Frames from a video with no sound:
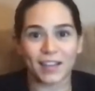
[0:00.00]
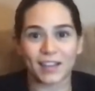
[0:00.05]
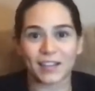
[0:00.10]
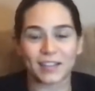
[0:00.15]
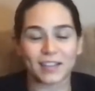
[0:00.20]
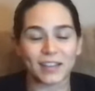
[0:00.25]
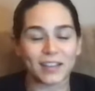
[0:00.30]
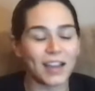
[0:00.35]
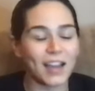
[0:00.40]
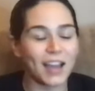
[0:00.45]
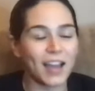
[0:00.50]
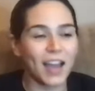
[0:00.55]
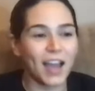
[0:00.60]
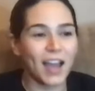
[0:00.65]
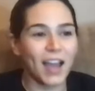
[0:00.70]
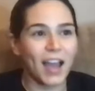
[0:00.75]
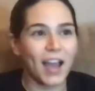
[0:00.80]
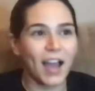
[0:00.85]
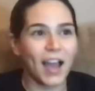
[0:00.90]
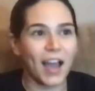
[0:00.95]
and
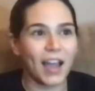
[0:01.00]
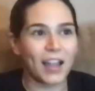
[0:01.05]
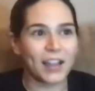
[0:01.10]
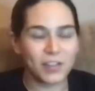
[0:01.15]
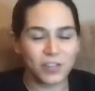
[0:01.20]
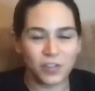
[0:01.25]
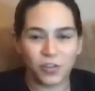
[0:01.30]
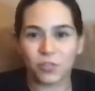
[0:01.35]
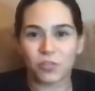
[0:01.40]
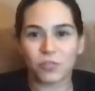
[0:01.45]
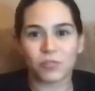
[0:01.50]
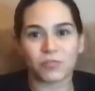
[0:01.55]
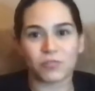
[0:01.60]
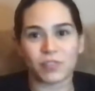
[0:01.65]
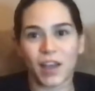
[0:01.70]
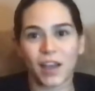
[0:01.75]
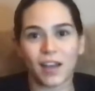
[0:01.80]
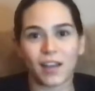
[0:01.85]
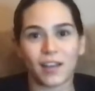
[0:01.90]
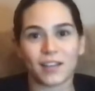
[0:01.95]
i know
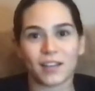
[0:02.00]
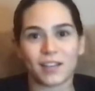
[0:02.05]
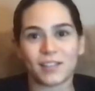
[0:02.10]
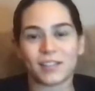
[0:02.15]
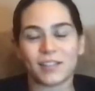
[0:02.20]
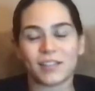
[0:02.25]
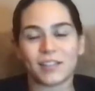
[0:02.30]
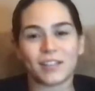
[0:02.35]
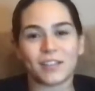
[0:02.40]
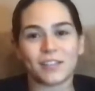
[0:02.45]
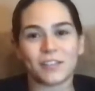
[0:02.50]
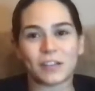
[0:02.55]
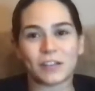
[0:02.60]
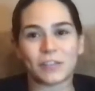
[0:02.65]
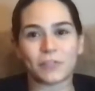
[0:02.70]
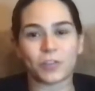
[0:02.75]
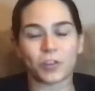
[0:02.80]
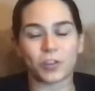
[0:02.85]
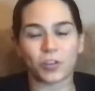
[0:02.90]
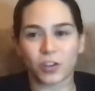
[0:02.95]
that
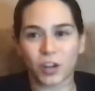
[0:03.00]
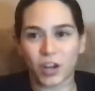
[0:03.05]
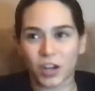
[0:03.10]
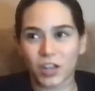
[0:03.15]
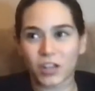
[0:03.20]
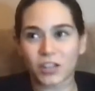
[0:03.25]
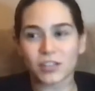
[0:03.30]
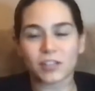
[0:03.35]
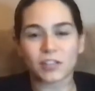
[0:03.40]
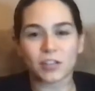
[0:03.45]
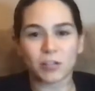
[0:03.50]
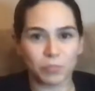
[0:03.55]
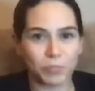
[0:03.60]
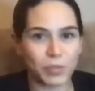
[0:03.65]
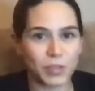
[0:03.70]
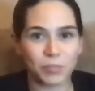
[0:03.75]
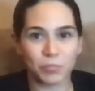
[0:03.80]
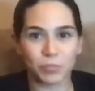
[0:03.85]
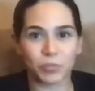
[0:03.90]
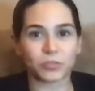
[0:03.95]
for some
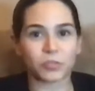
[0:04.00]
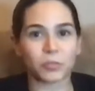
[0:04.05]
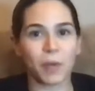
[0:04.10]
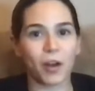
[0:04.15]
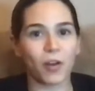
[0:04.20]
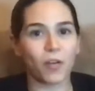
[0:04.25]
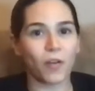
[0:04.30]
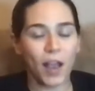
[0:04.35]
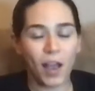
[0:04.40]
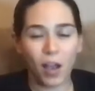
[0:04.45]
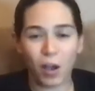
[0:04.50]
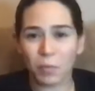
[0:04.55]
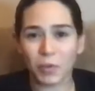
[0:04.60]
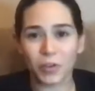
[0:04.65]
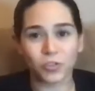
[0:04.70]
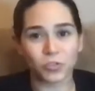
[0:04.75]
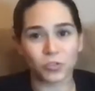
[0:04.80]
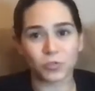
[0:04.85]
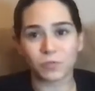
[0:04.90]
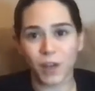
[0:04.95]
people no matter how
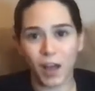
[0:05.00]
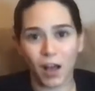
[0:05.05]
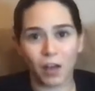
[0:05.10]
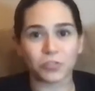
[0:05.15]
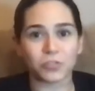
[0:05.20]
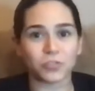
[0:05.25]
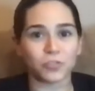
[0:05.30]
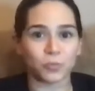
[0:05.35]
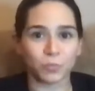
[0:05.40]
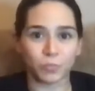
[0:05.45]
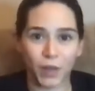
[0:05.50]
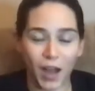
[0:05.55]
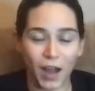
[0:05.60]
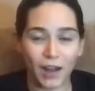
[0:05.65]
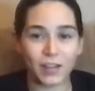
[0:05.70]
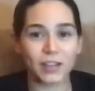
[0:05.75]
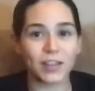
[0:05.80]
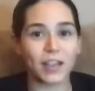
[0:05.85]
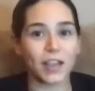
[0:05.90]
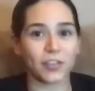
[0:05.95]
much you value your
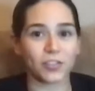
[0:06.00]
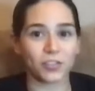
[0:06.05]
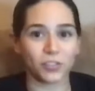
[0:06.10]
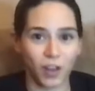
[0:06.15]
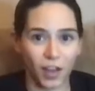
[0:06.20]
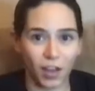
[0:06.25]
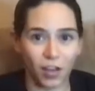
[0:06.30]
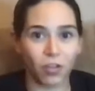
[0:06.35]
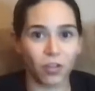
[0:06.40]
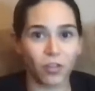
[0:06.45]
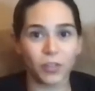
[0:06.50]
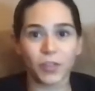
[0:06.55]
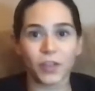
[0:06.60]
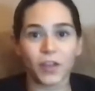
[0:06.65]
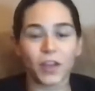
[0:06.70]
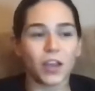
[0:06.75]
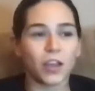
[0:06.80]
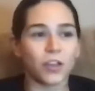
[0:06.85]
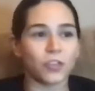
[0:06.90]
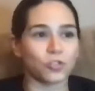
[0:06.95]
body and your health
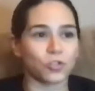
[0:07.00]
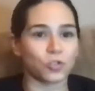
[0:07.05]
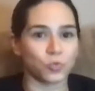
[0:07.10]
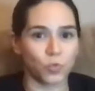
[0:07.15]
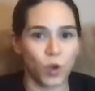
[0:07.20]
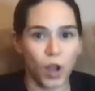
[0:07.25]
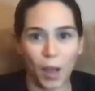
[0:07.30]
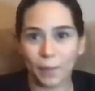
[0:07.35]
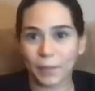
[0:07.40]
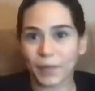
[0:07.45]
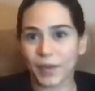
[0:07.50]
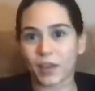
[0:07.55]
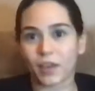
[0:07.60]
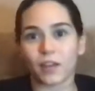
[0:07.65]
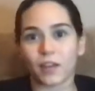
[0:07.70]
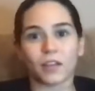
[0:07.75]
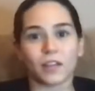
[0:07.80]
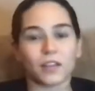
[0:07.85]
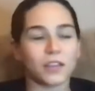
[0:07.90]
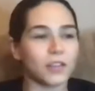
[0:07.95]

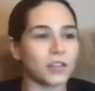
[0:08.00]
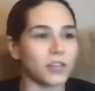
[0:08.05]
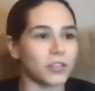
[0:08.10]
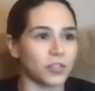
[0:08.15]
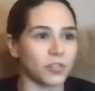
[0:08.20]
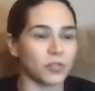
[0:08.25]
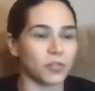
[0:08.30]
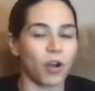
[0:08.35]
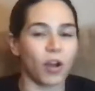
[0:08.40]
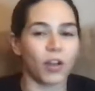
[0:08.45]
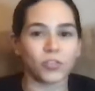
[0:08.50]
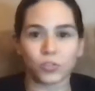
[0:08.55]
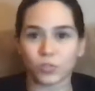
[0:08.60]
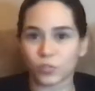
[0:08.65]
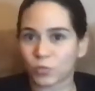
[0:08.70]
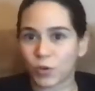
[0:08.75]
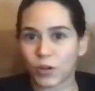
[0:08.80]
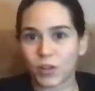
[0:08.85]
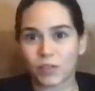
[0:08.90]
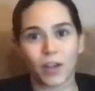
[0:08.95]
dropping you know
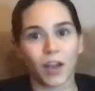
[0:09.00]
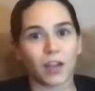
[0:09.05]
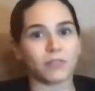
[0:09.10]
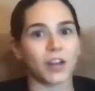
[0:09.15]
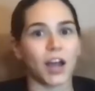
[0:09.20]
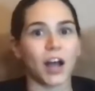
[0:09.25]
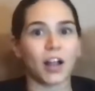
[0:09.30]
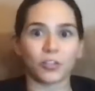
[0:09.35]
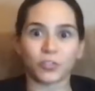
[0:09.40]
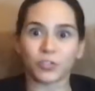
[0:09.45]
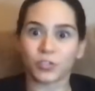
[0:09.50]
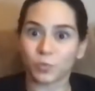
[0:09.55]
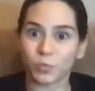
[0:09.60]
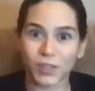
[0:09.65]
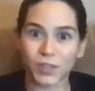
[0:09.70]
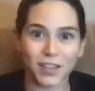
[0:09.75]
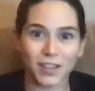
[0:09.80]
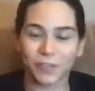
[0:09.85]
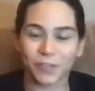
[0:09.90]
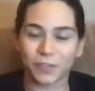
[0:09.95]
$125 a week